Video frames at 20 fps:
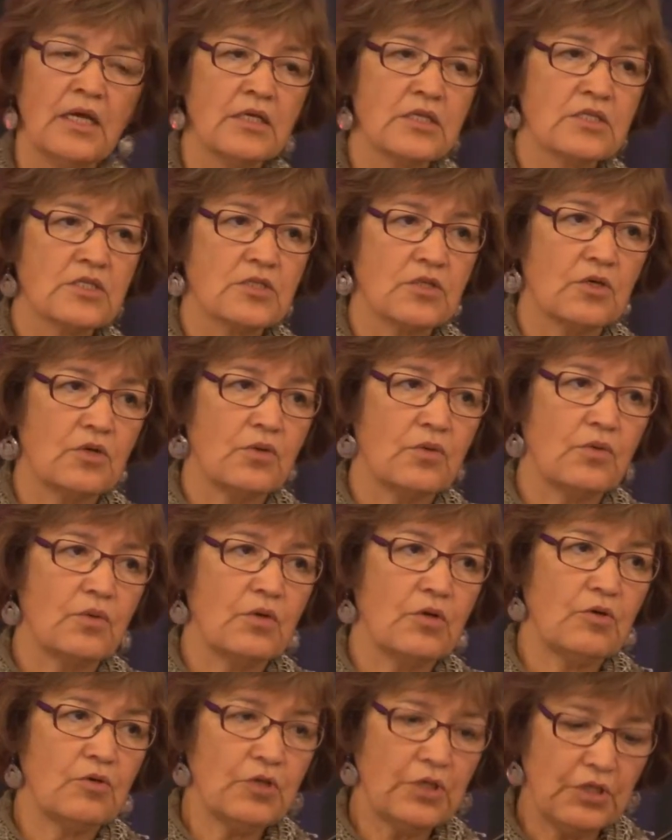So,
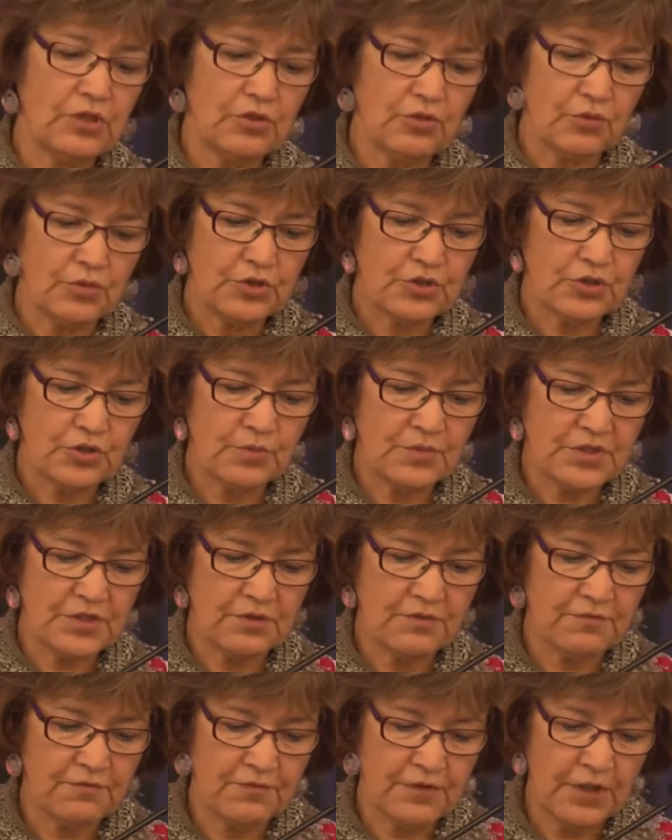in terms
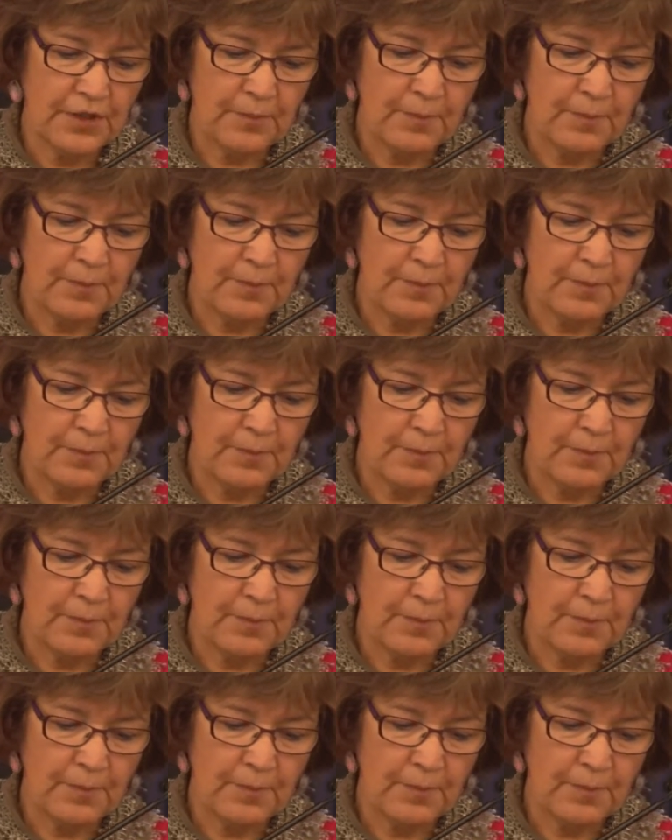of